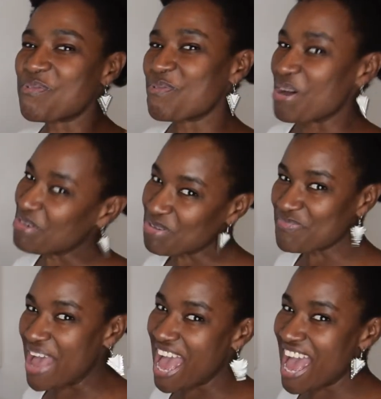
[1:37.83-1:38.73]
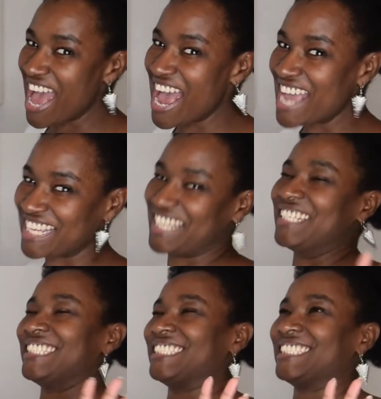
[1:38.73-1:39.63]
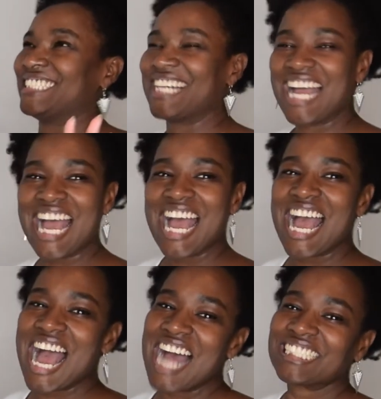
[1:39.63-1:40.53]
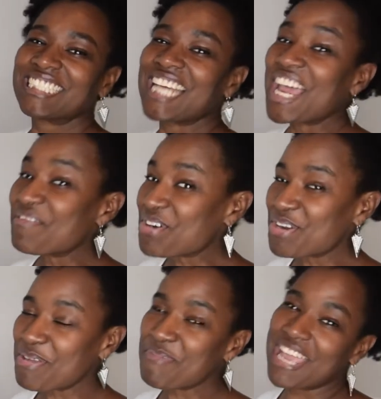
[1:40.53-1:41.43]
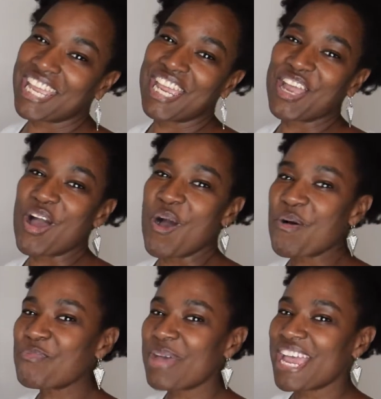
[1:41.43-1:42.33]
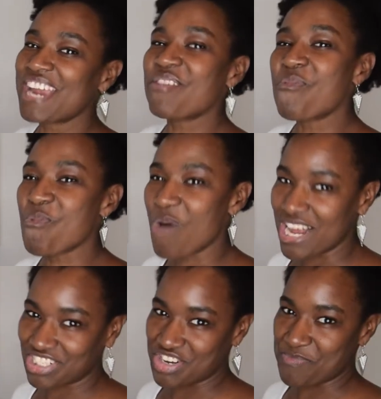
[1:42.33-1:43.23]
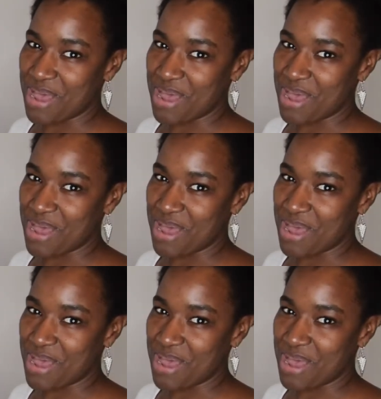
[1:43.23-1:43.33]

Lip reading: Welcome back! Today I'm going to be making homemade washing